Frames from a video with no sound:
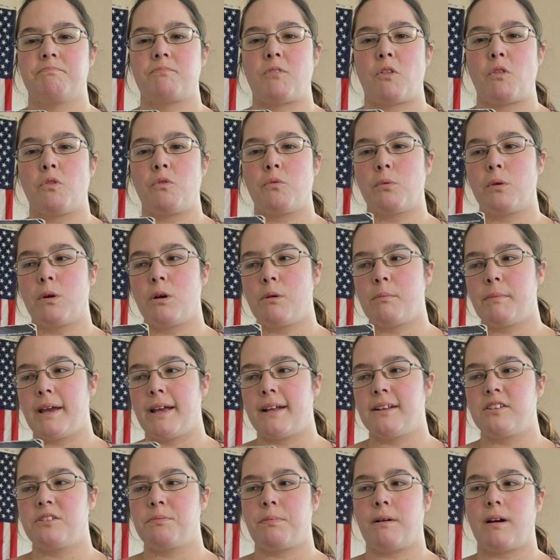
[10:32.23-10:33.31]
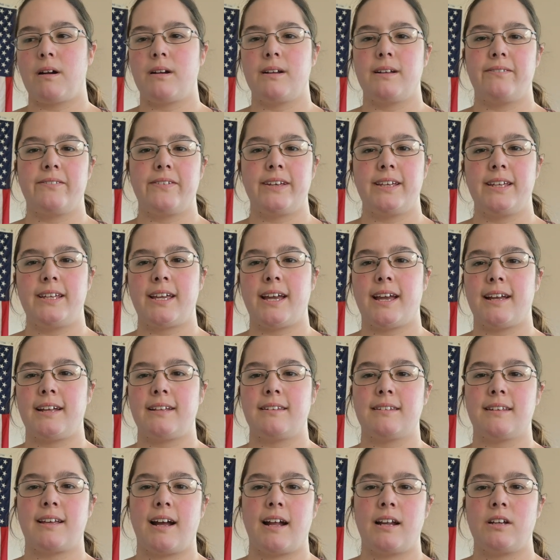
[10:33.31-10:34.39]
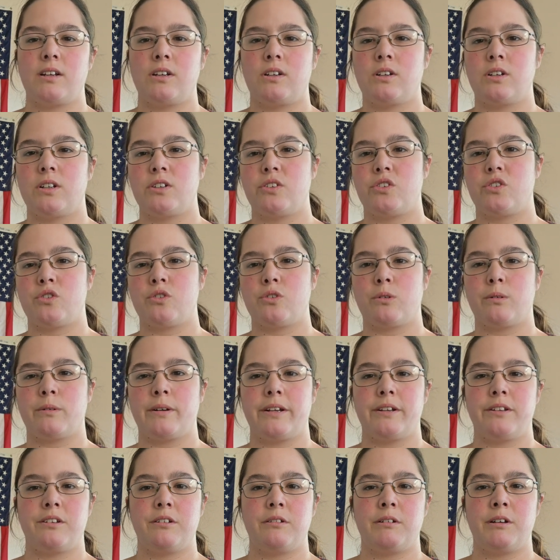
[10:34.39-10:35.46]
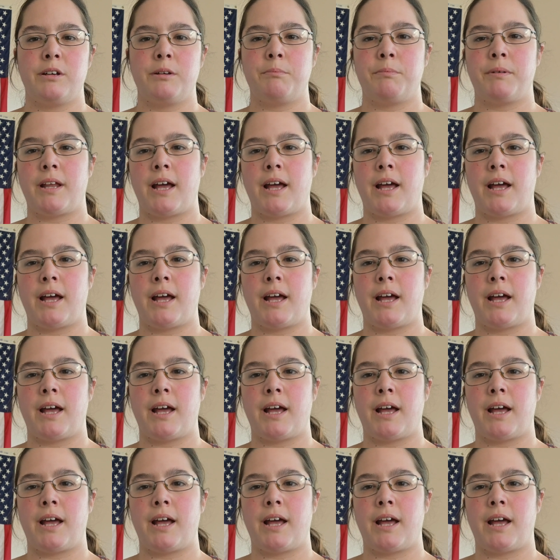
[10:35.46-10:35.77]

The romance part of it, yeah, it's got a good story to it,